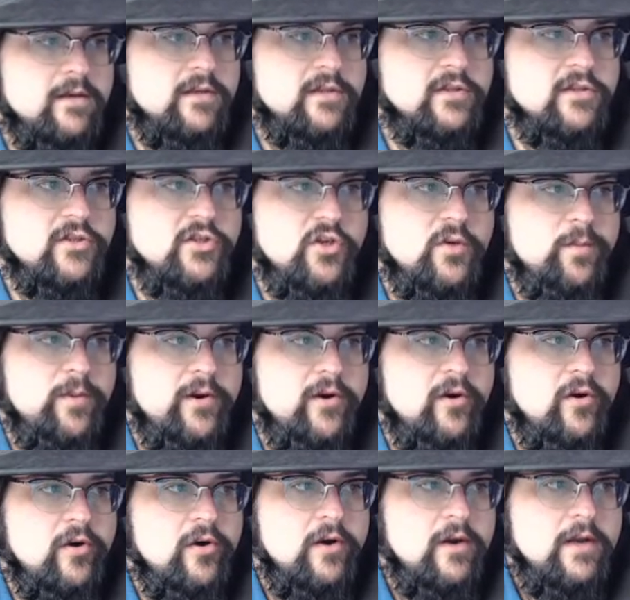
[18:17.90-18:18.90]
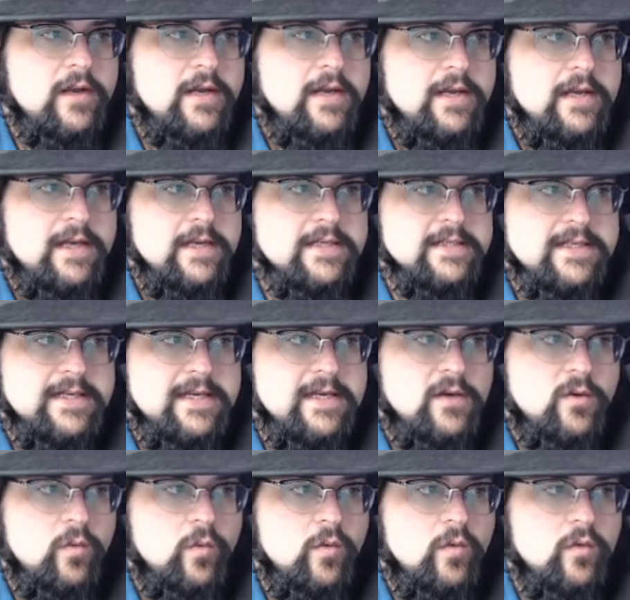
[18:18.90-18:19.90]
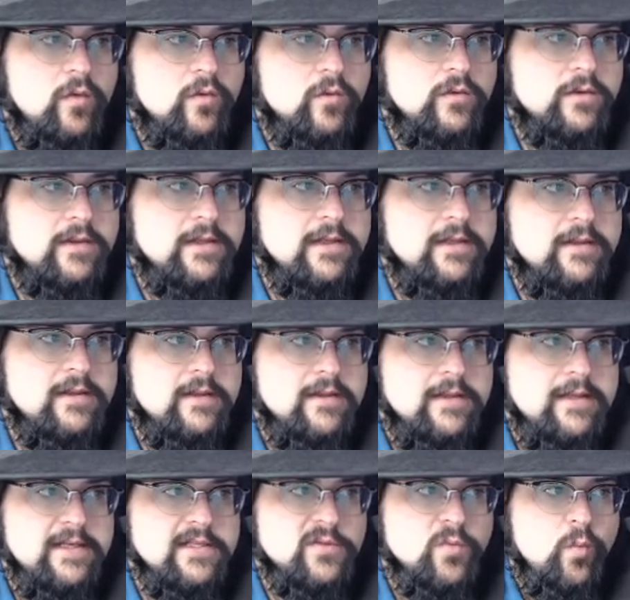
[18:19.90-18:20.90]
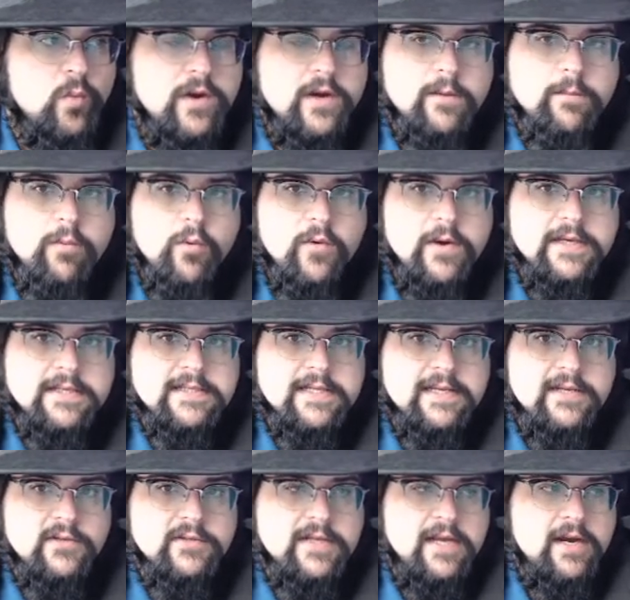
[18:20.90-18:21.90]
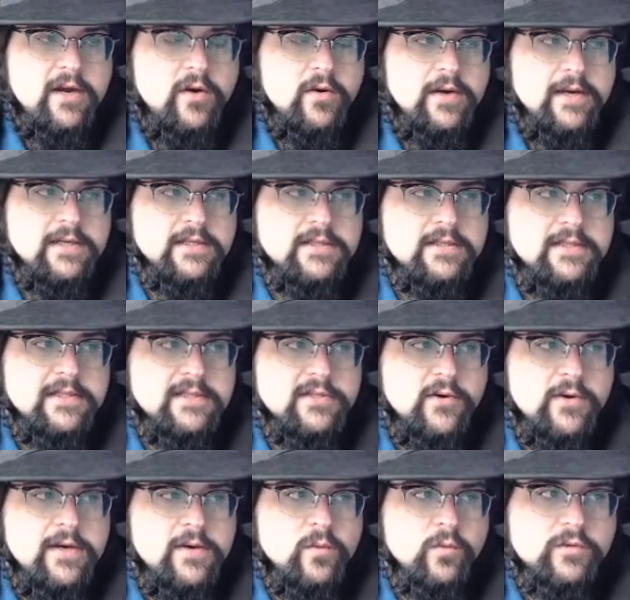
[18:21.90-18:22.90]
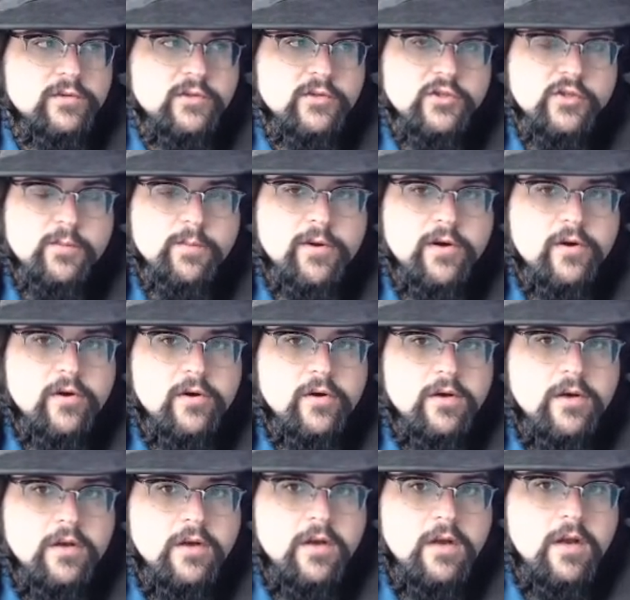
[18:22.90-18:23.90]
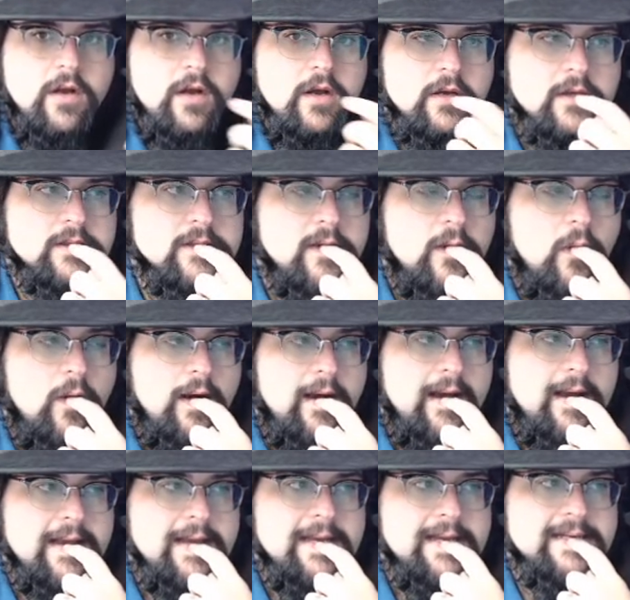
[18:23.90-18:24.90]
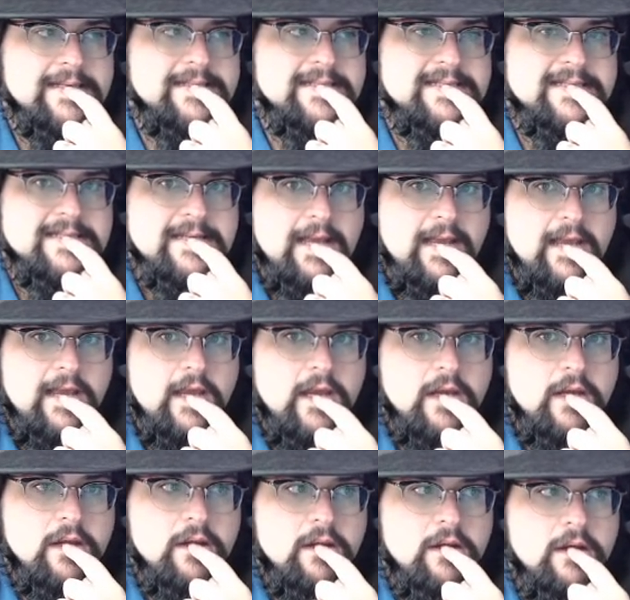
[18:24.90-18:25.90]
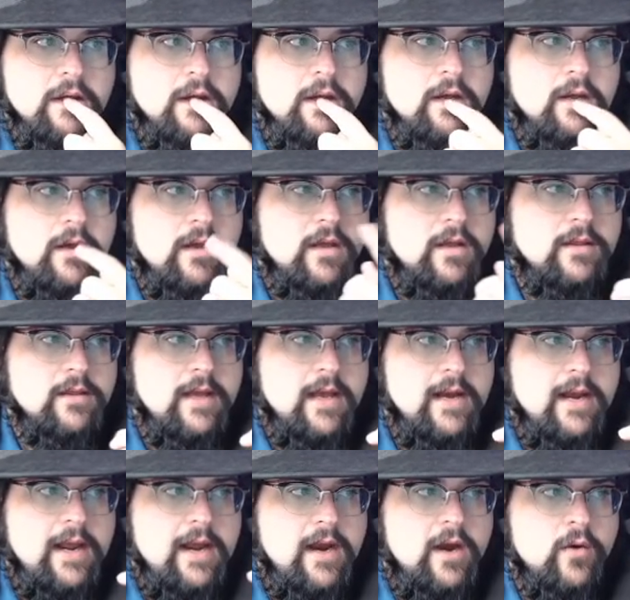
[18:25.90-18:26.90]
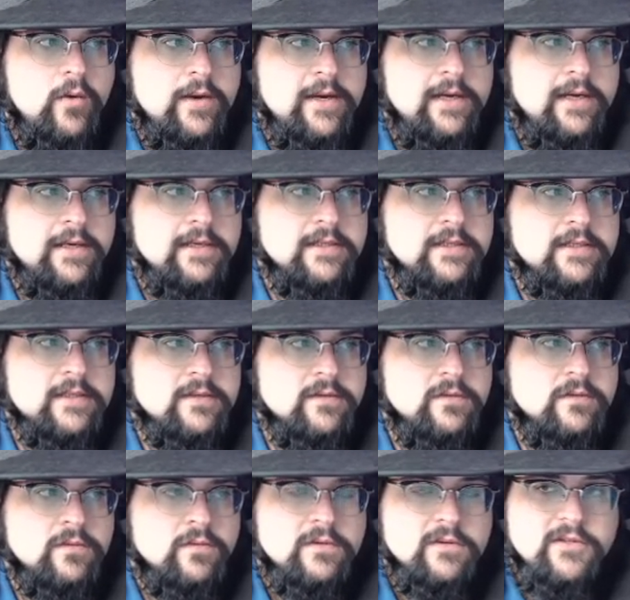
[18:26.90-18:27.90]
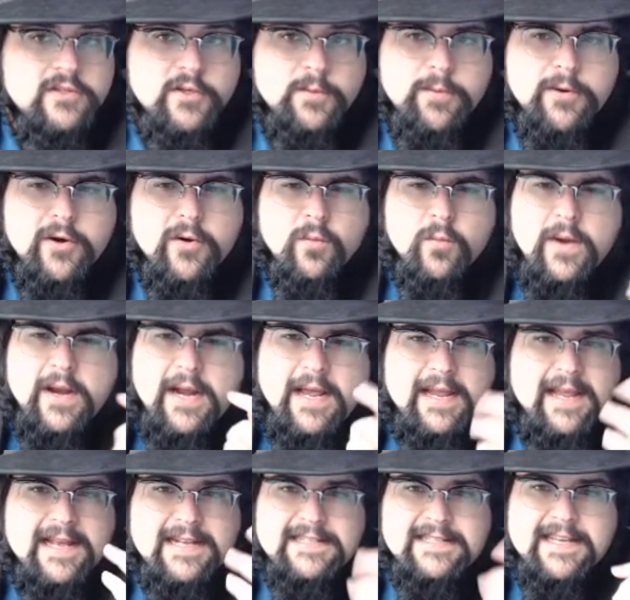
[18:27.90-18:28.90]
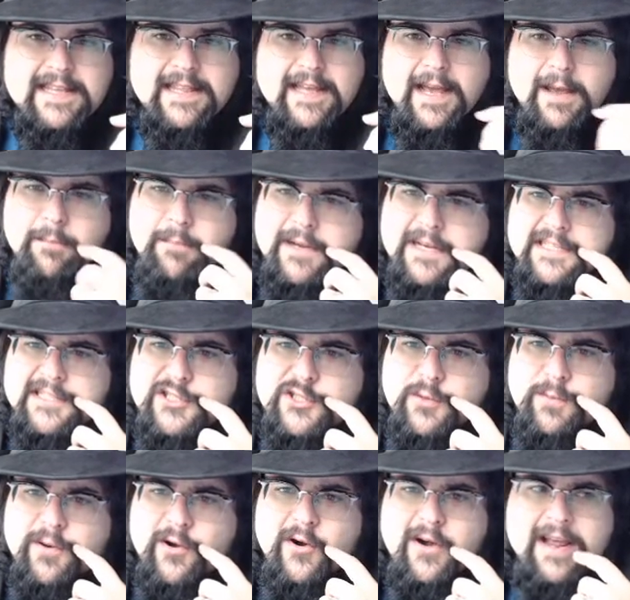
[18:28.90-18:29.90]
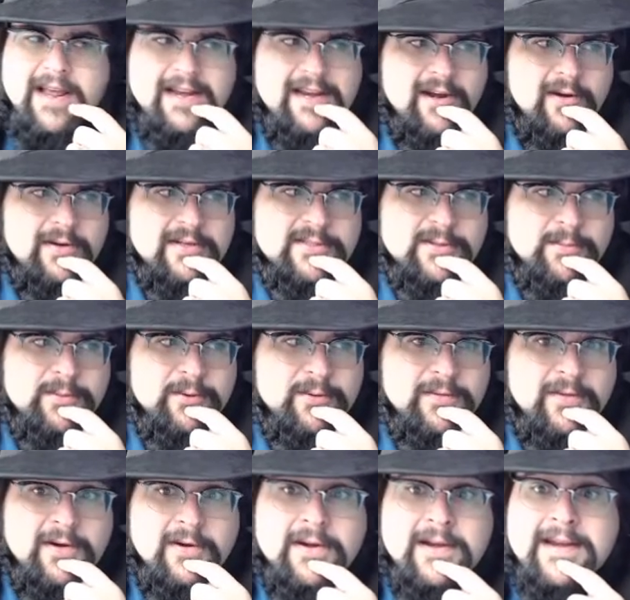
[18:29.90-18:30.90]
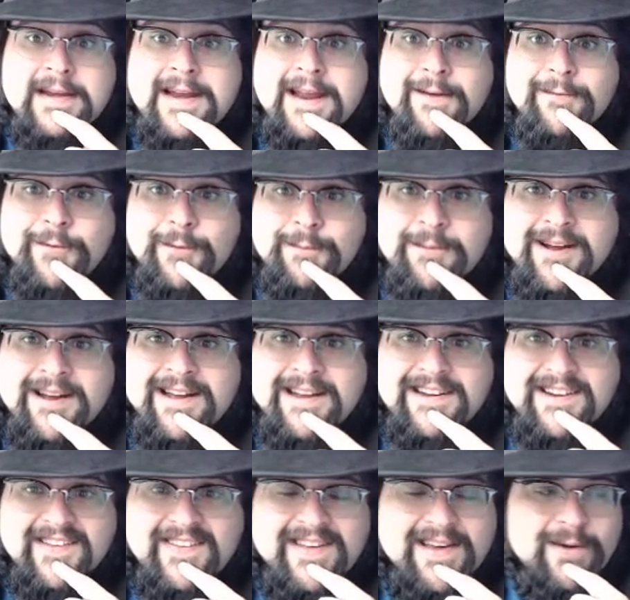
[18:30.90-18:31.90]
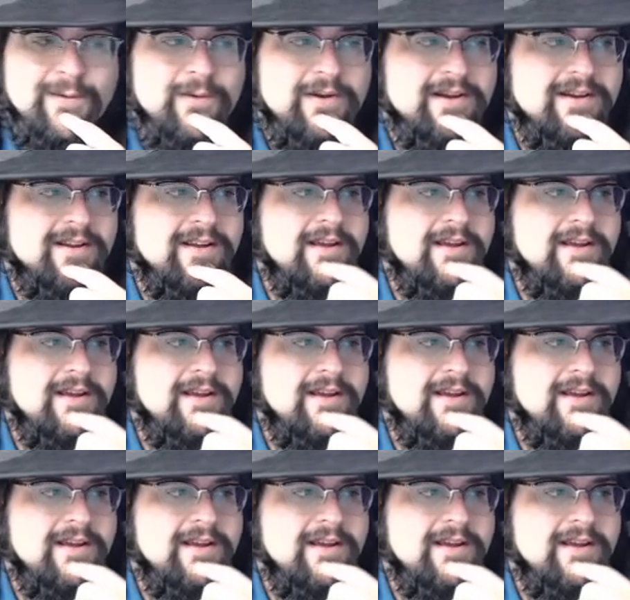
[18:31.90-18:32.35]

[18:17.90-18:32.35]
Jupiter is equal, these weird points that use Aries, these are equal to Jupiter. So I can say that Aries, Jupiter, wait, I can't say that because Jupiter and Aries are both there. Never mind on that one.